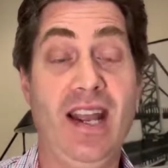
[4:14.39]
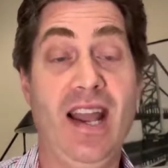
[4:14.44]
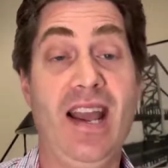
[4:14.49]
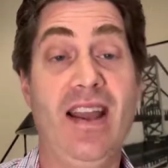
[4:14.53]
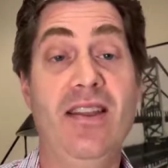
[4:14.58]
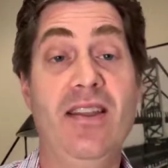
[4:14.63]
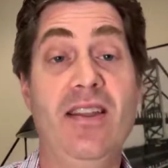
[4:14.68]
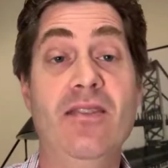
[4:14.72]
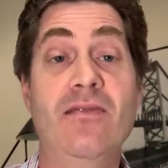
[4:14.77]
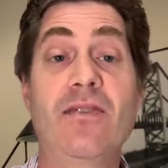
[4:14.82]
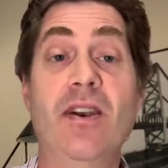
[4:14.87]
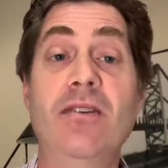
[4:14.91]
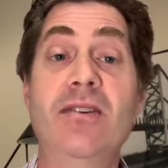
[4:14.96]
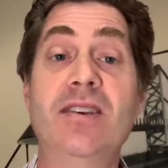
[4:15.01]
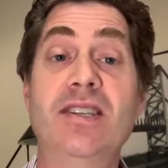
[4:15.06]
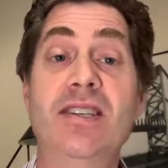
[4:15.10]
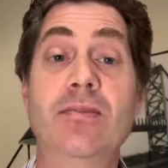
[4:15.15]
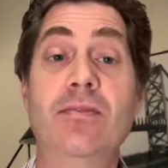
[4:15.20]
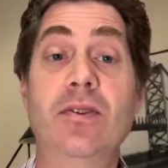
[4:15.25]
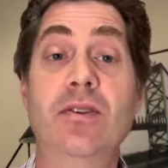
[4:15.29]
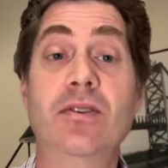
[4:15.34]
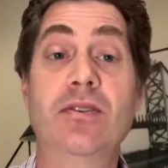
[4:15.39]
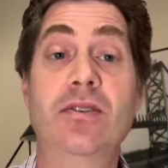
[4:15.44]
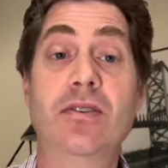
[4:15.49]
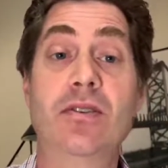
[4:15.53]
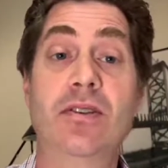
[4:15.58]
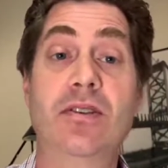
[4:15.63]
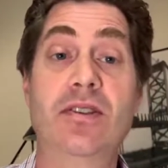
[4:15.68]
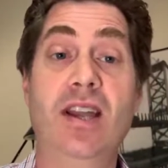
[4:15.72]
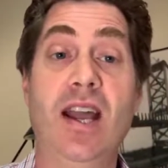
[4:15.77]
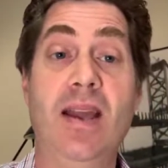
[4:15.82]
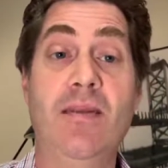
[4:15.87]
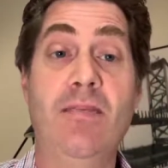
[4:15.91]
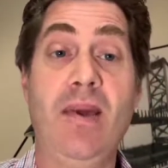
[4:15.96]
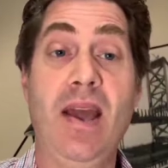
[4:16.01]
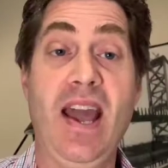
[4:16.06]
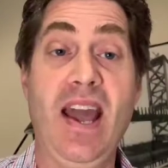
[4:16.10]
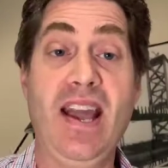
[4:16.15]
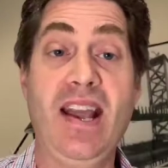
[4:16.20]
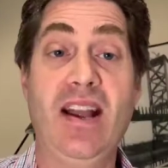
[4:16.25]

and they're very similar to the Type A